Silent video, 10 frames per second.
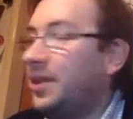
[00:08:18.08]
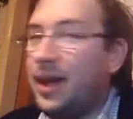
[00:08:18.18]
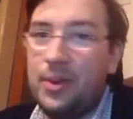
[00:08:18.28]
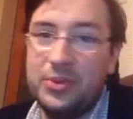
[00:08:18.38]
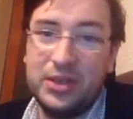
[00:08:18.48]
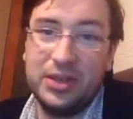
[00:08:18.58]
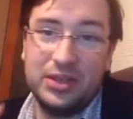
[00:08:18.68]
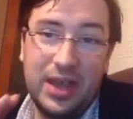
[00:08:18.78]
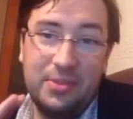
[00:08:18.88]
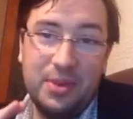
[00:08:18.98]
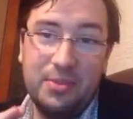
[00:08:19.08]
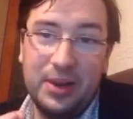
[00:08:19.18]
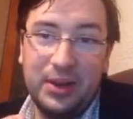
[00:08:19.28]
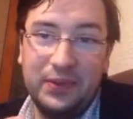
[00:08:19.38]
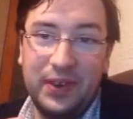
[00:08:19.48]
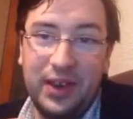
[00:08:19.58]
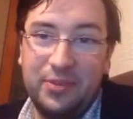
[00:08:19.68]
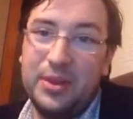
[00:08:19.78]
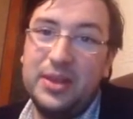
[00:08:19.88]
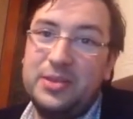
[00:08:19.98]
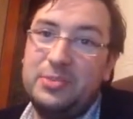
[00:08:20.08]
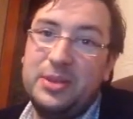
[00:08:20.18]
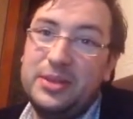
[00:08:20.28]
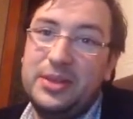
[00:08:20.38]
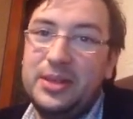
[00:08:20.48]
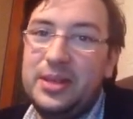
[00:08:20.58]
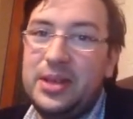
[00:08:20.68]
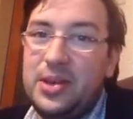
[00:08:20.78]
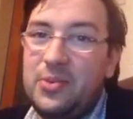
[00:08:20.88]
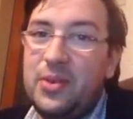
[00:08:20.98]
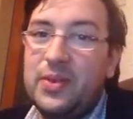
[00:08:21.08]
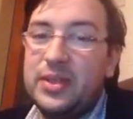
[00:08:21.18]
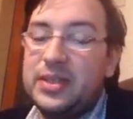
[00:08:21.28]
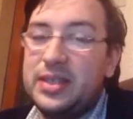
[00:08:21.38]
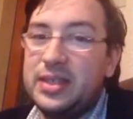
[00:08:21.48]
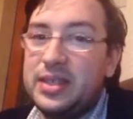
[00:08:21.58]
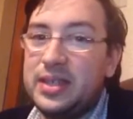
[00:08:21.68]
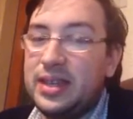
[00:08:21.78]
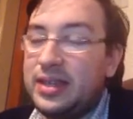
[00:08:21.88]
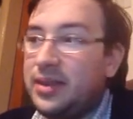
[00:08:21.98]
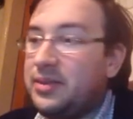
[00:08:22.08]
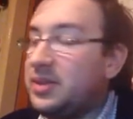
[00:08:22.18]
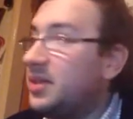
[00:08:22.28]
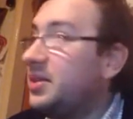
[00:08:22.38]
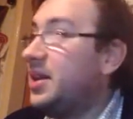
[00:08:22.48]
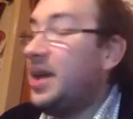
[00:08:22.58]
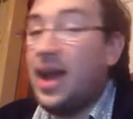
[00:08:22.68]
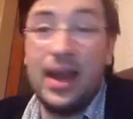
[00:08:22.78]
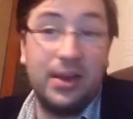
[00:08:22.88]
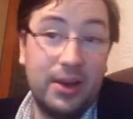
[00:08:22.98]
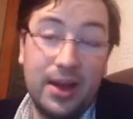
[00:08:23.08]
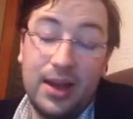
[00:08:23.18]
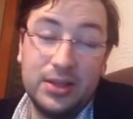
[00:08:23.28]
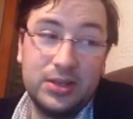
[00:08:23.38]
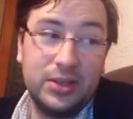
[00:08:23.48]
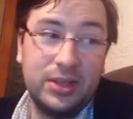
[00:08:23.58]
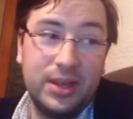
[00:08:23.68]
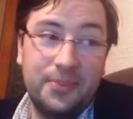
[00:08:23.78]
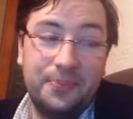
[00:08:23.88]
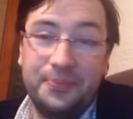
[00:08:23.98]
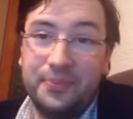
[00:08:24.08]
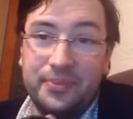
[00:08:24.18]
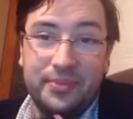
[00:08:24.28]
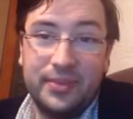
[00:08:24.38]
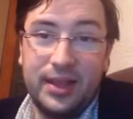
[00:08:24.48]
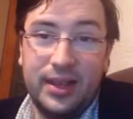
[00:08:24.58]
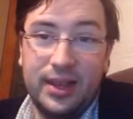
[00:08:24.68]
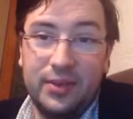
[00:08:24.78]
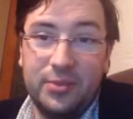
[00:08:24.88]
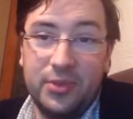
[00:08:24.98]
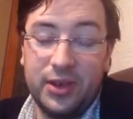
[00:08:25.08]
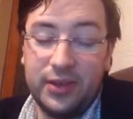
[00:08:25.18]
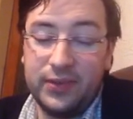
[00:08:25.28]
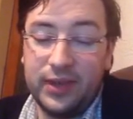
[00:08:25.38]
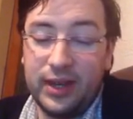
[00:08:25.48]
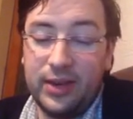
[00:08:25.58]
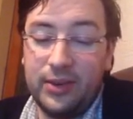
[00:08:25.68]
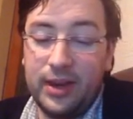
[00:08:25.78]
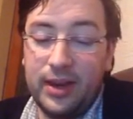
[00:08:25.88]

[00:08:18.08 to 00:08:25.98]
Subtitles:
I was going to keep it below 5 minutes, but we've exceeded that now. So anyway, I shall leave it brief now.